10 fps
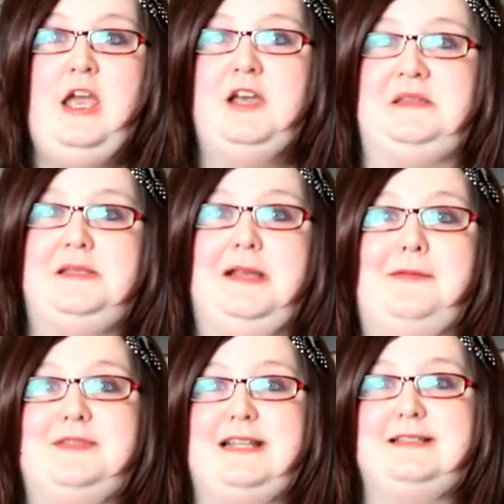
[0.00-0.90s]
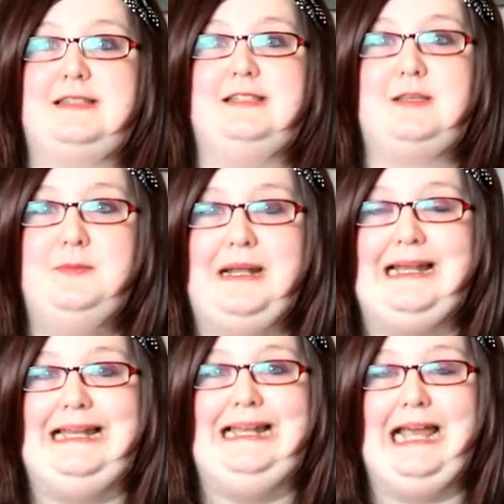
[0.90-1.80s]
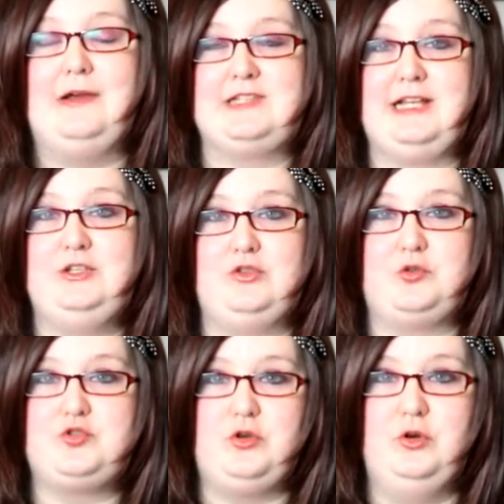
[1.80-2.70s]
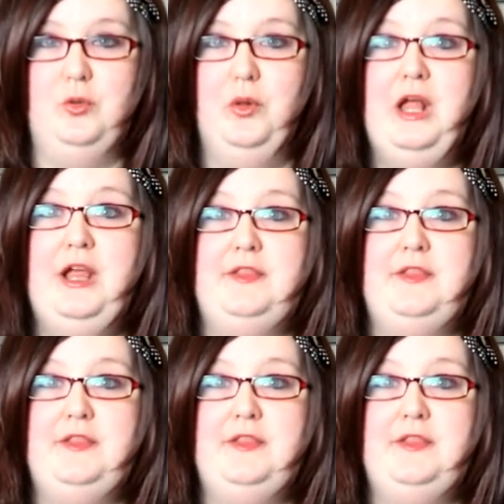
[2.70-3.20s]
a circumstance that's completely outside your control,